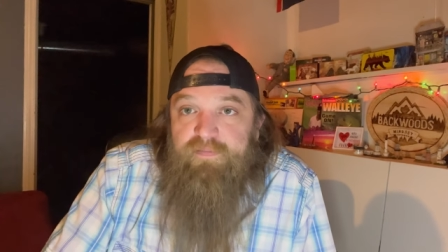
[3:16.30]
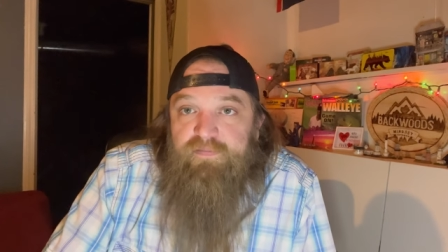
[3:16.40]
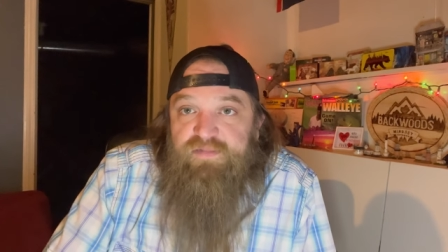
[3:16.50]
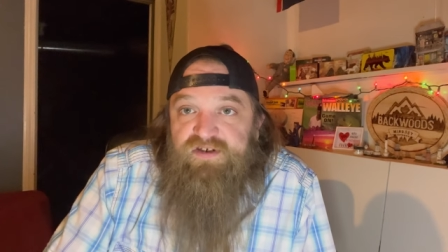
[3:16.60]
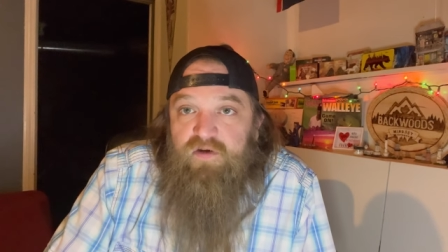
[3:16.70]

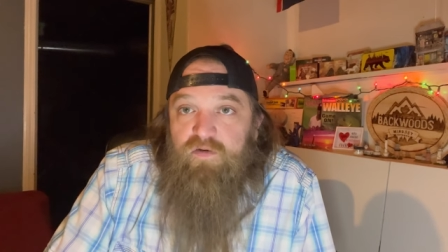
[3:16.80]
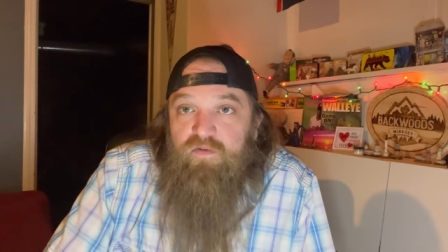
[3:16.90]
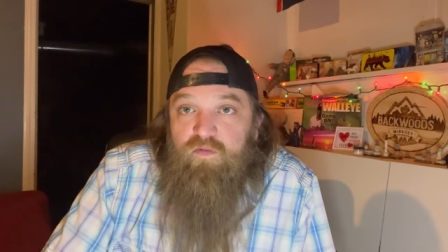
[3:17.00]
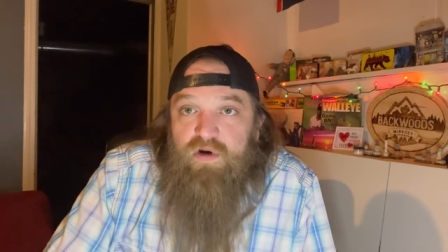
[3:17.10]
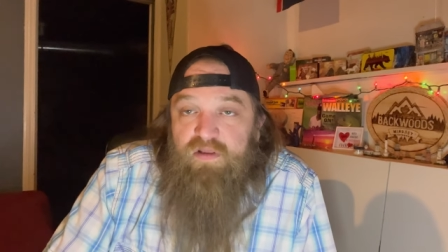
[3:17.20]
So
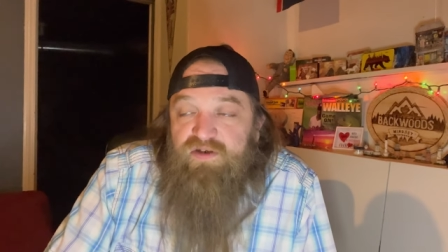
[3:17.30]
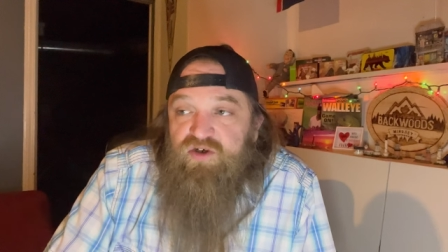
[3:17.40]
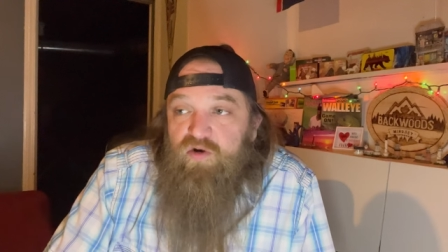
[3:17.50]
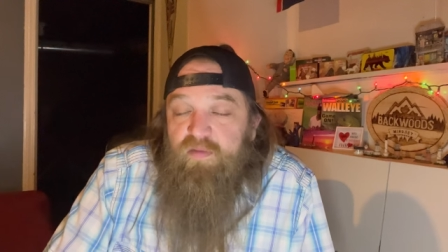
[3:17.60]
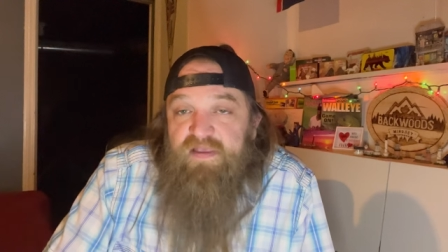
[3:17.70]
want to let you
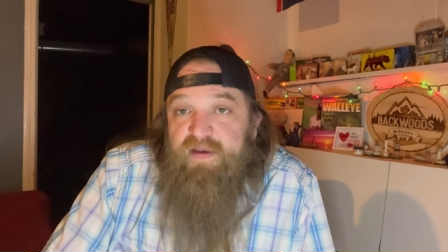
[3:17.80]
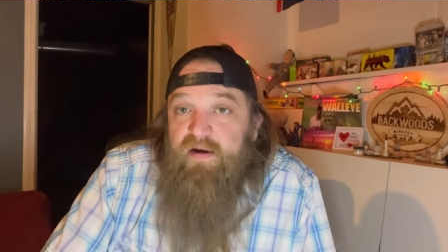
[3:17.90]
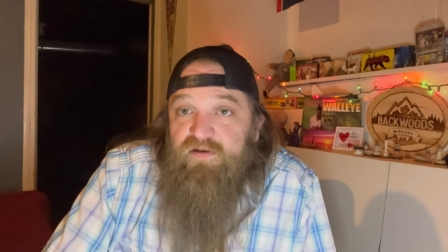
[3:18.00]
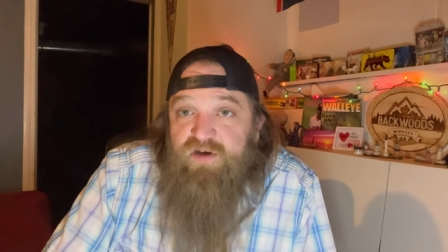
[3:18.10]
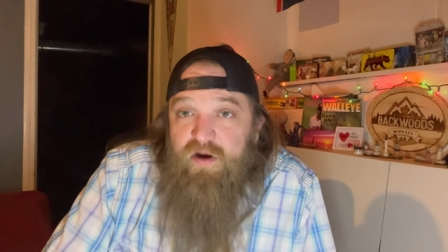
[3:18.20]
know about that.
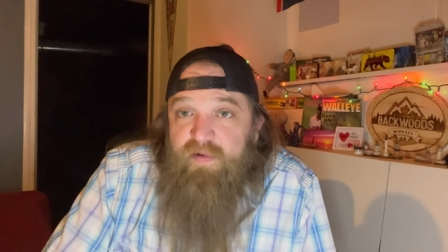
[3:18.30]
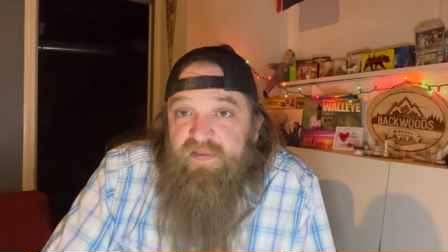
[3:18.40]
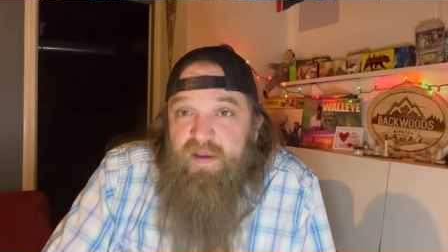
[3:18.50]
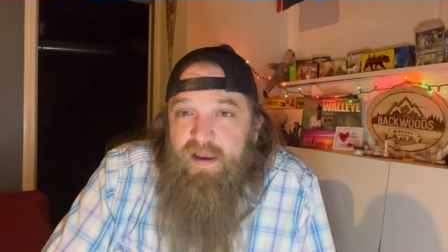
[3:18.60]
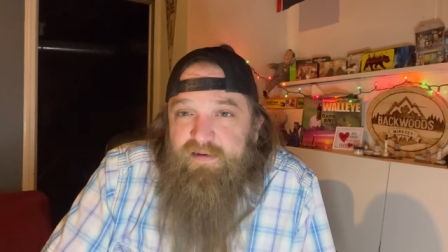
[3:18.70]
I'll talk about
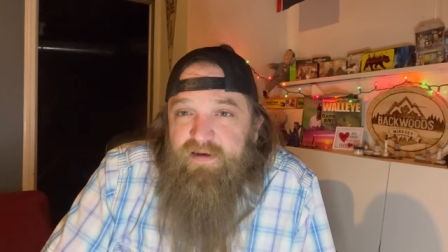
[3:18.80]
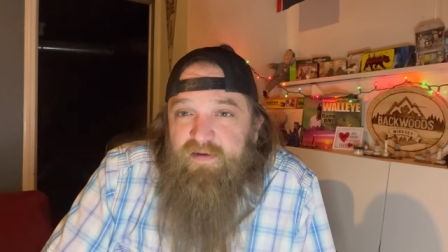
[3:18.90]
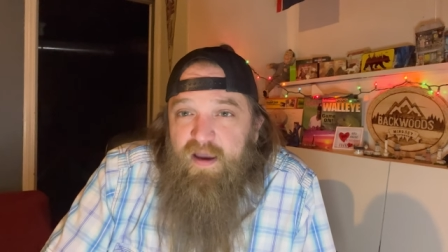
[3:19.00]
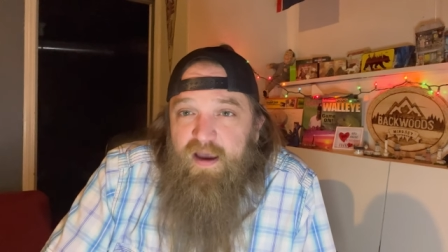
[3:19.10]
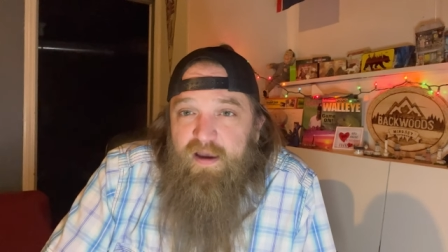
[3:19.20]
that
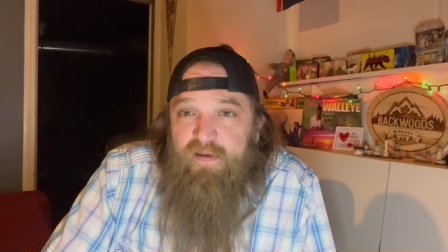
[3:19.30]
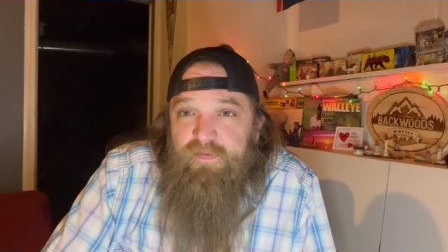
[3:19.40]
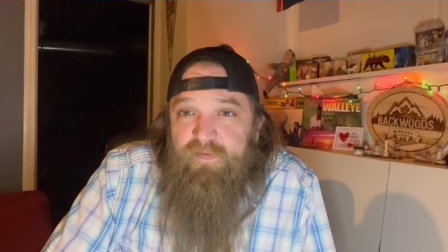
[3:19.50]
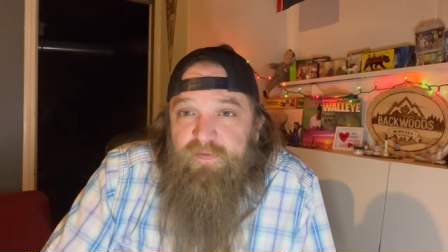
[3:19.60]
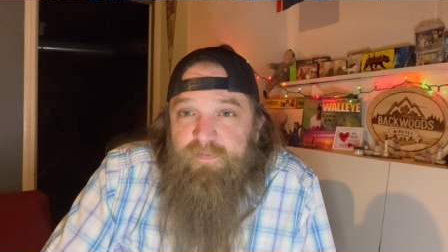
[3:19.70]

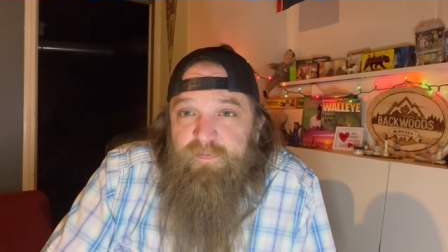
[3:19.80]
on,